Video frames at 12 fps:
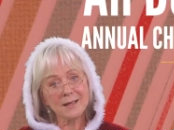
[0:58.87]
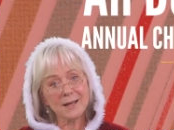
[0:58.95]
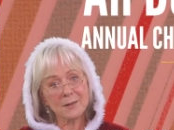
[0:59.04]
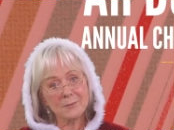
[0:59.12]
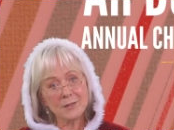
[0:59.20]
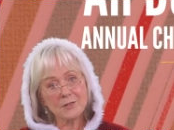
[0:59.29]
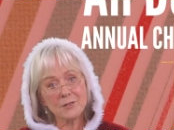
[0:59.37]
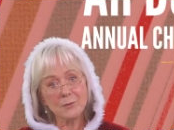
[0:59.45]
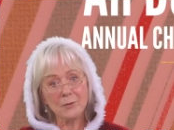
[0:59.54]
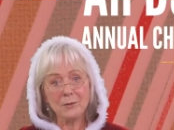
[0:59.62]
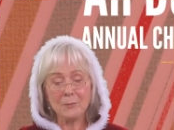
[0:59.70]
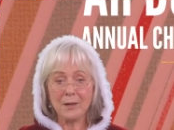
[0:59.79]
and be
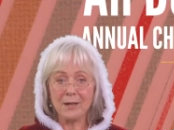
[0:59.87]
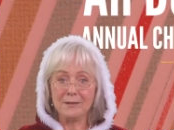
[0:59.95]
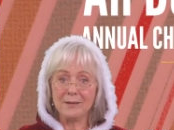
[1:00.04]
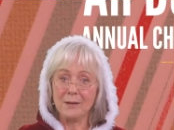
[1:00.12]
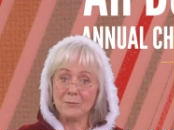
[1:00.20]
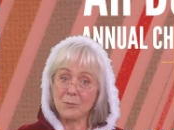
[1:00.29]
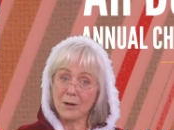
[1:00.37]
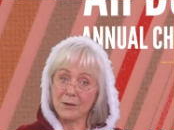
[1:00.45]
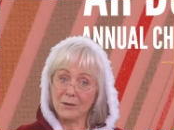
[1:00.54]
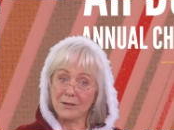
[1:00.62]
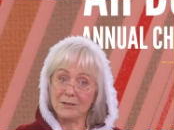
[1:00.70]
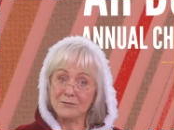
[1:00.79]
sure to buy them
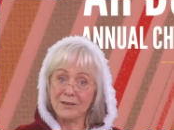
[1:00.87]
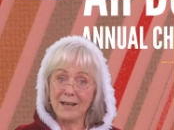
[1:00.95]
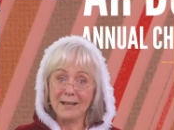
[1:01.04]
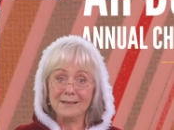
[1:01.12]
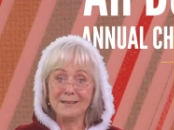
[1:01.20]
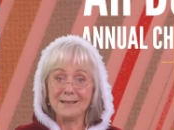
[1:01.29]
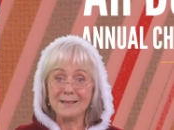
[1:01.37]
well in advance